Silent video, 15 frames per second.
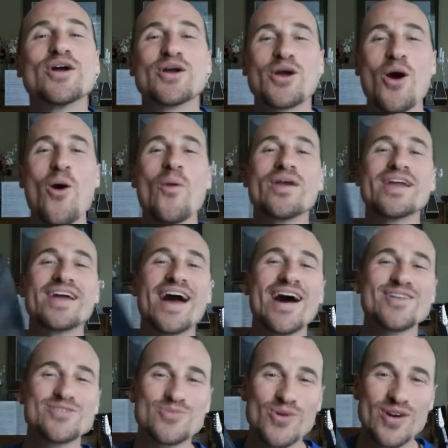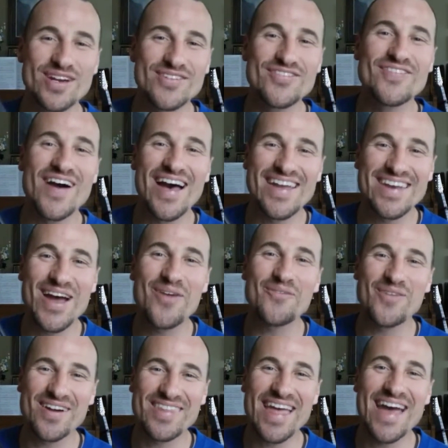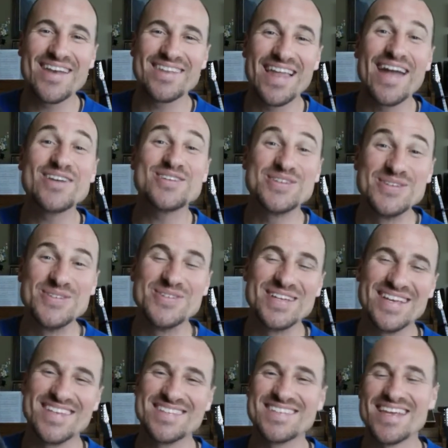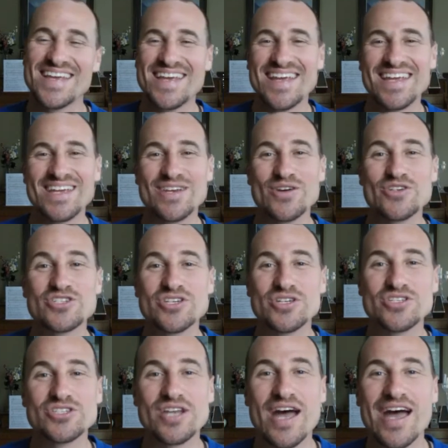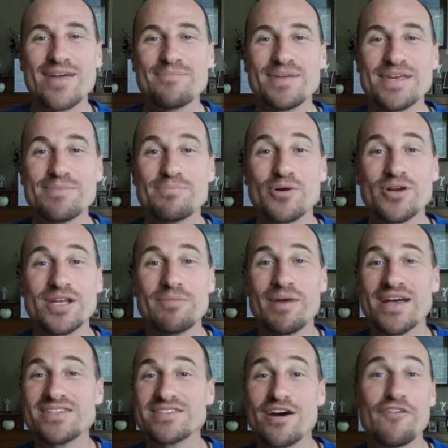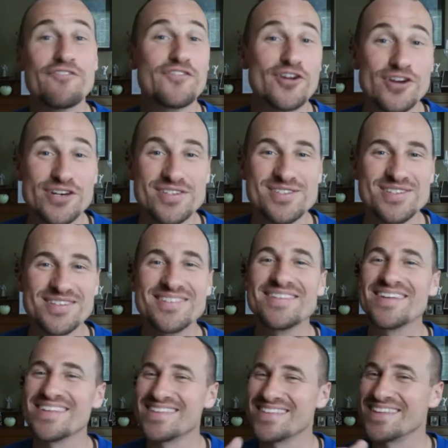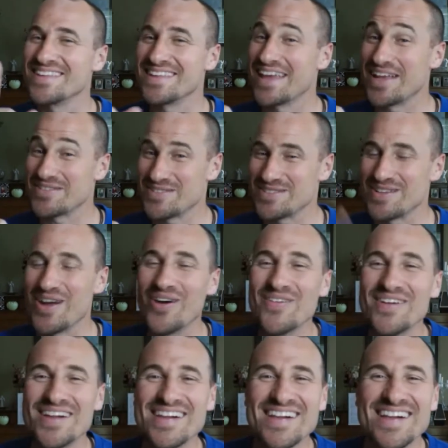Go into God's word and find out where that tune is. You know, should I be putting myself first? You know, the answer is no.